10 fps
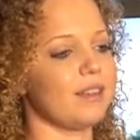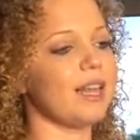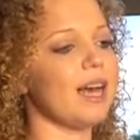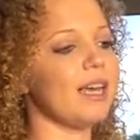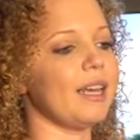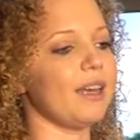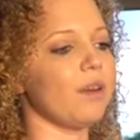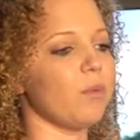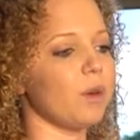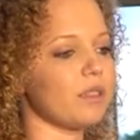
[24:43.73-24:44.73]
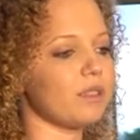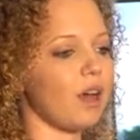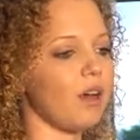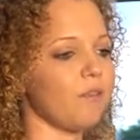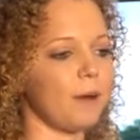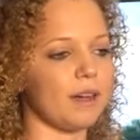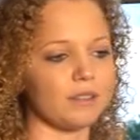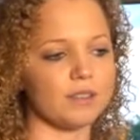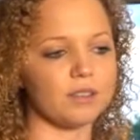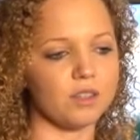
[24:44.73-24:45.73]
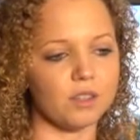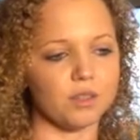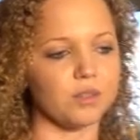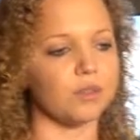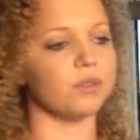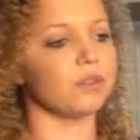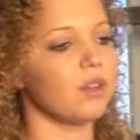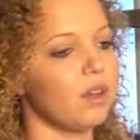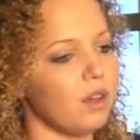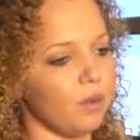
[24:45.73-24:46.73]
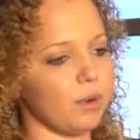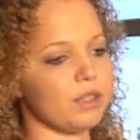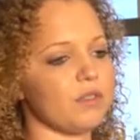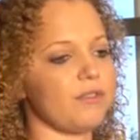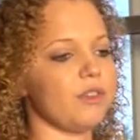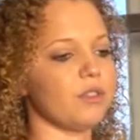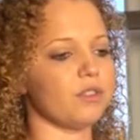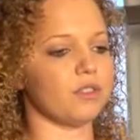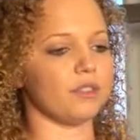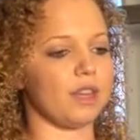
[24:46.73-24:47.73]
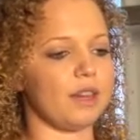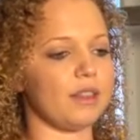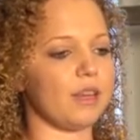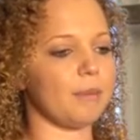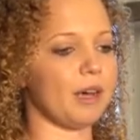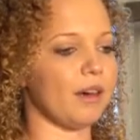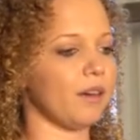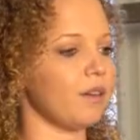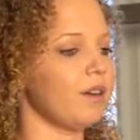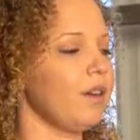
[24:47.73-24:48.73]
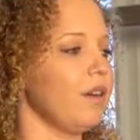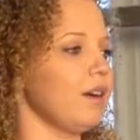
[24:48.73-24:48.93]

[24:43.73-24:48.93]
Lighting, what softboxes to use, what diffusers, anything about